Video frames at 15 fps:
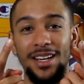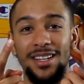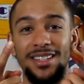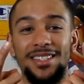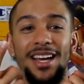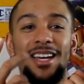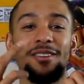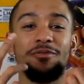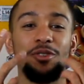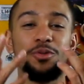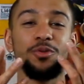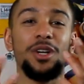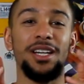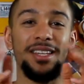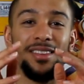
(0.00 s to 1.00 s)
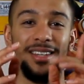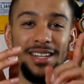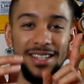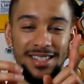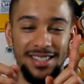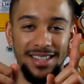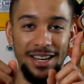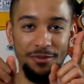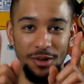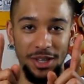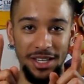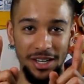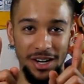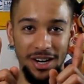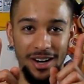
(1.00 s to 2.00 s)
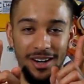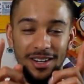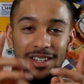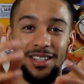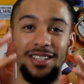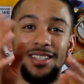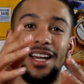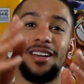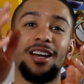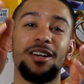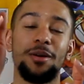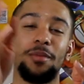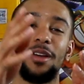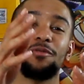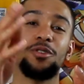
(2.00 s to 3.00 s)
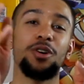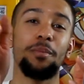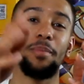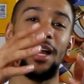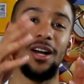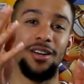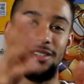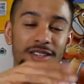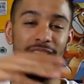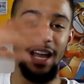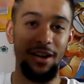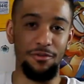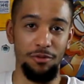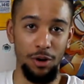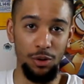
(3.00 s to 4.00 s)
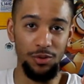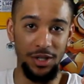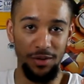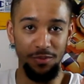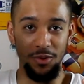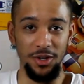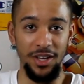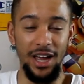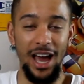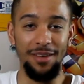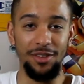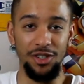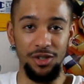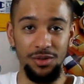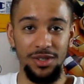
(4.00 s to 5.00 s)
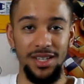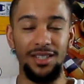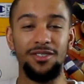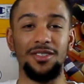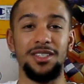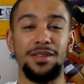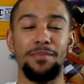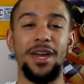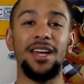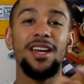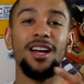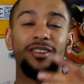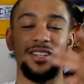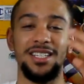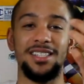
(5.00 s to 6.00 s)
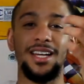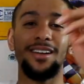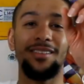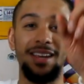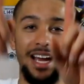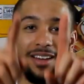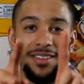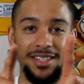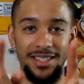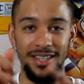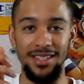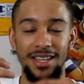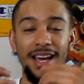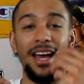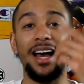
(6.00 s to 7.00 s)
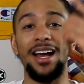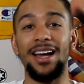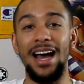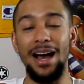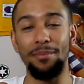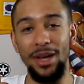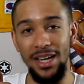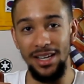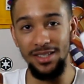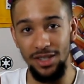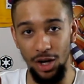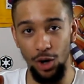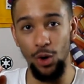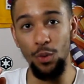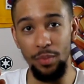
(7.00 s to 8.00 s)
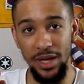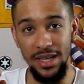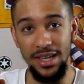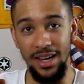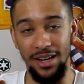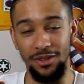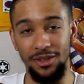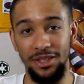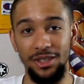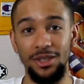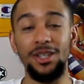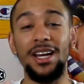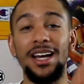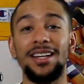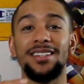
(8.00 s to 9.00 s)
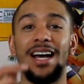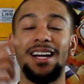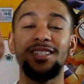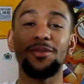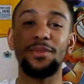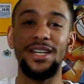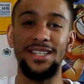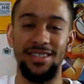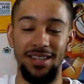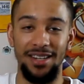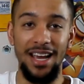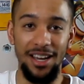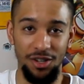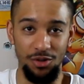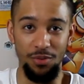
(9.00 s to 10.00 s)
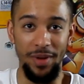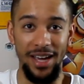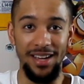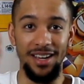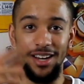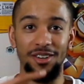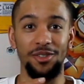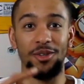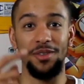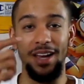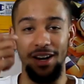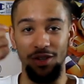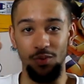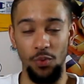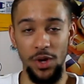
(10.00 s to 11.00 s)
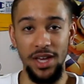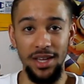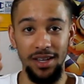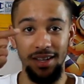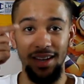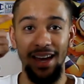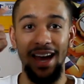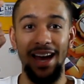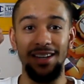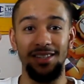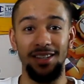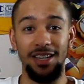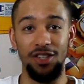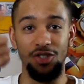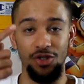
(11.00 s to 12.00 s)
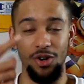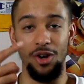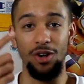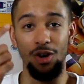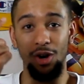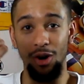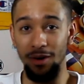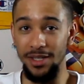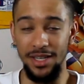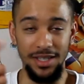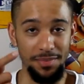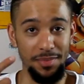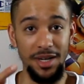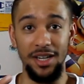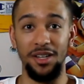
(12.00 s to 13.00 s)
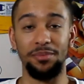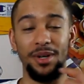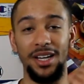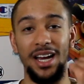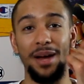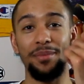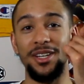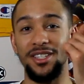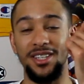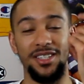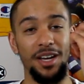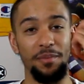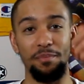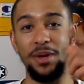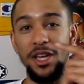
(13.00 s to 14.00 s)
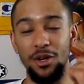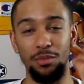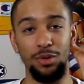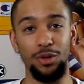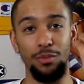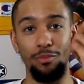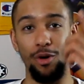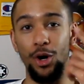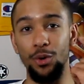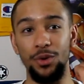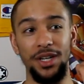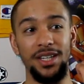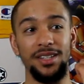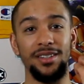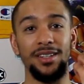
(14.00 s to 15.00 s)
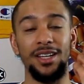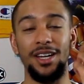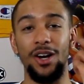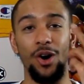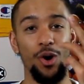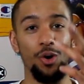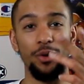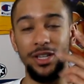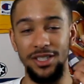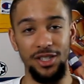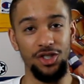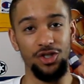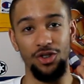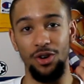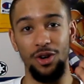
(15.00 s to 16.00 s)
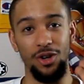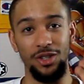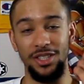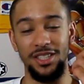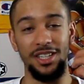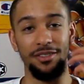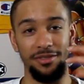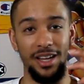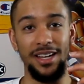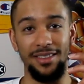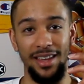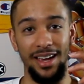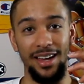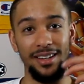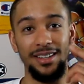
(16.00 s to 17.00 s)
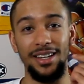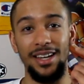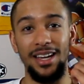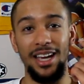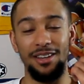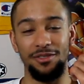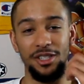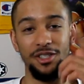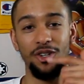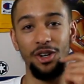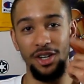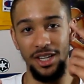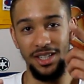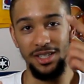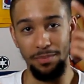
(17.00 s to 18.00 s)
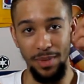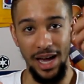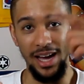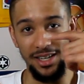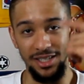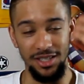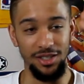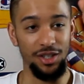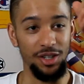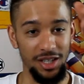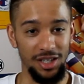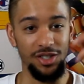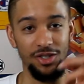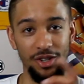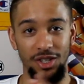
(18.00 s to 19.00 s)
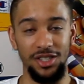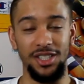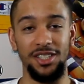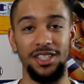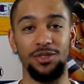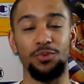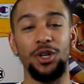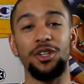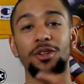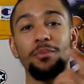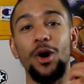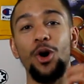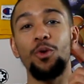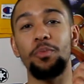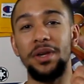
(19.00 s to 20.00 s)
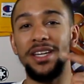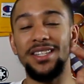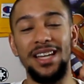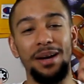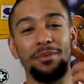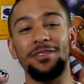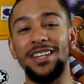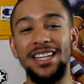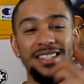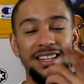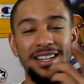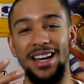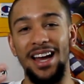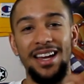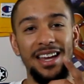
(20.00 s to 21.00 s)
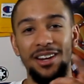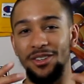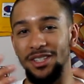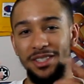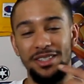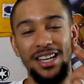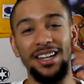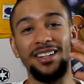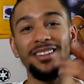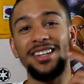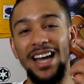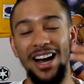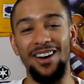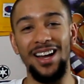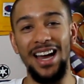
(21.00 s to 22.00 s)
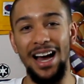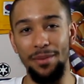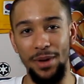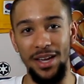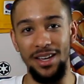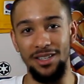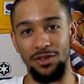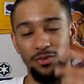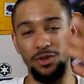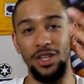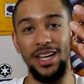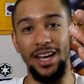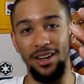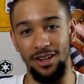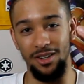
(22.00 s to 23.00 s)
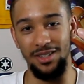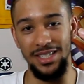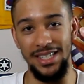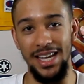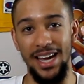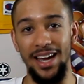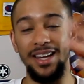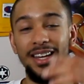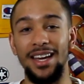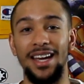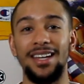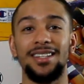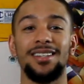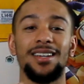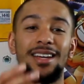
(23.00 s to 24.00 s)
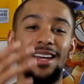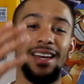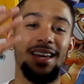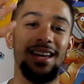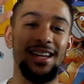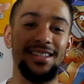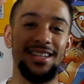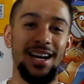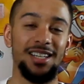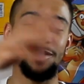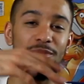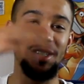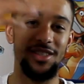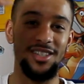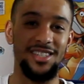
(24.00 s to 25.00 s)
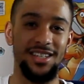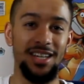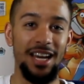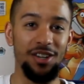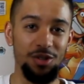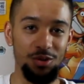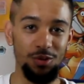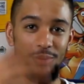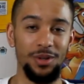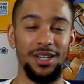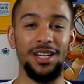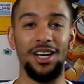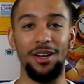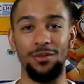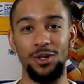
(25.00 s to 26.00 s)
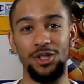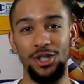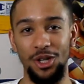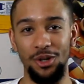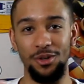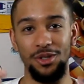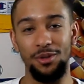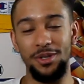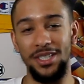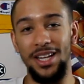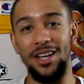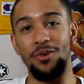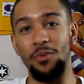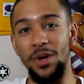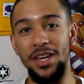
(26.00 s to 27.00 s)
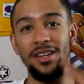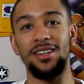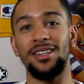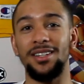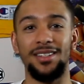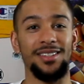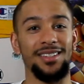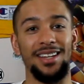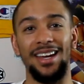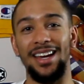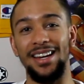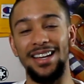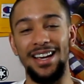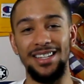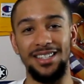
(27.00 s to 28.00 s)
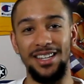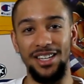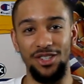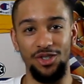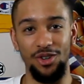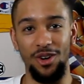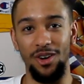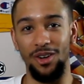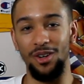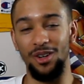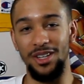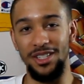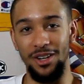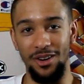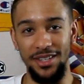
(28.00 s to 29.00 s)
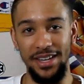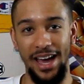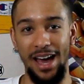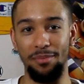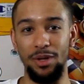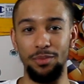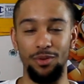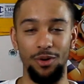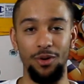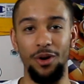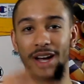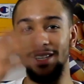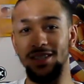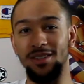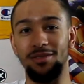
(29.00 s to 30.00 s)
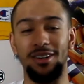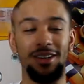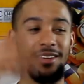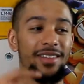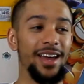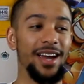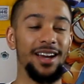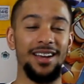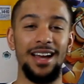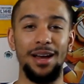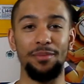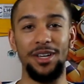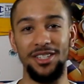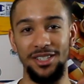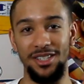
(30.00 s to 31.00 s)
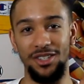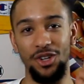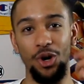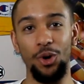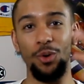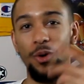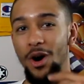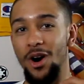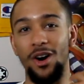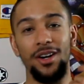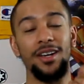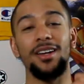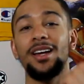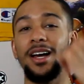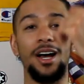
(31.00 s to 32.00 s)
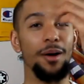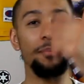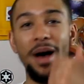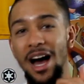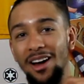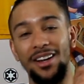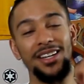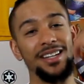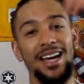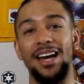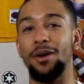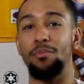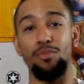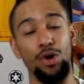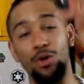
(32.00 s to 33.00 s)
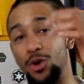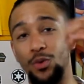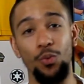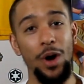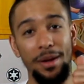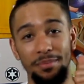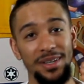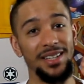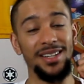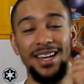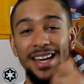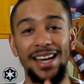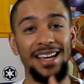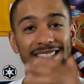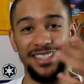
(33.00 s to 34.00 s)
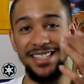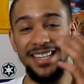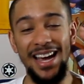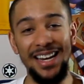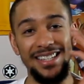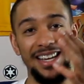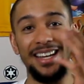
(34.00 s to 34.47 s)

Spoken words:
Because, like, if you look at this, they really are. Because, like, if you compare this to, like, Frozen, where they have the two sisters as the main character, that's technically how this is. Akame is the OP character. Tatsumi is the Deku main character that is weak, has to get stronger, always gets beat up. Akame is just unbeatable, broken, always just strong, stuff like that. If she's going against a bad, she's going to get strong. She's just one of them OP type of isekai characters. Technically how Akame is, if you look at her as that. And Tatsumi's just a Deku of the show, so he's like weak and he has to get stronger. He's always happy, progressive, all that. Akame's just cold-hearted about it, got a broken weapon. She not